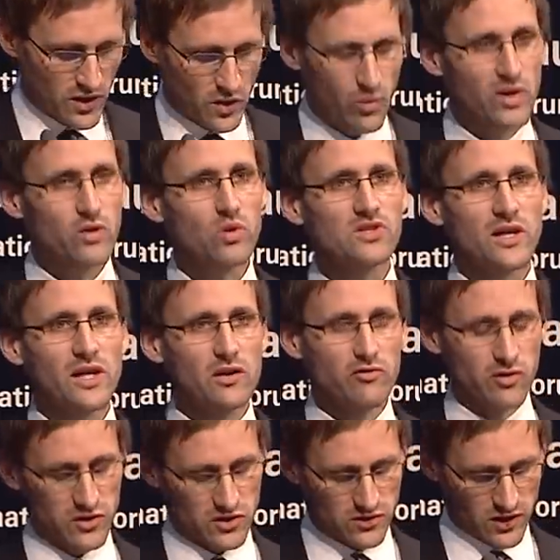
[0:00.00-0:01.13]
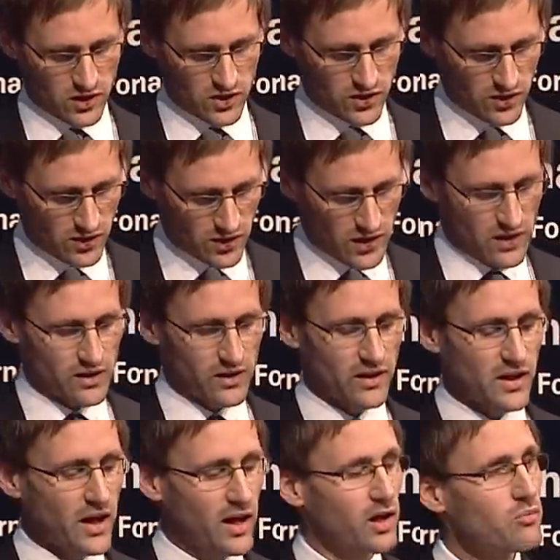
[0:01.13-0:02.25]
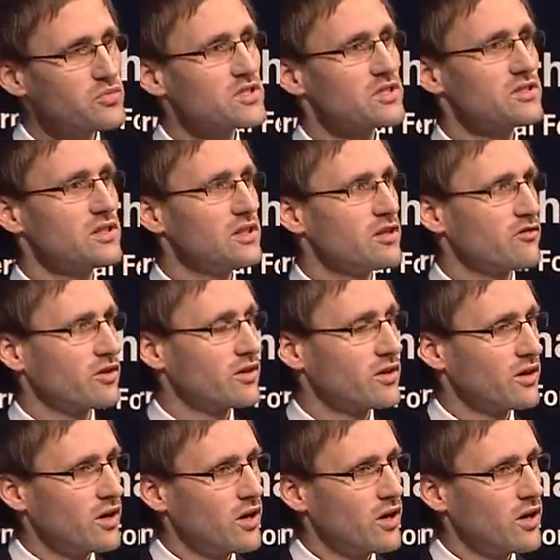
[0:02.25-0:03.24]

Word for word: where it was infrastructure that helped deliver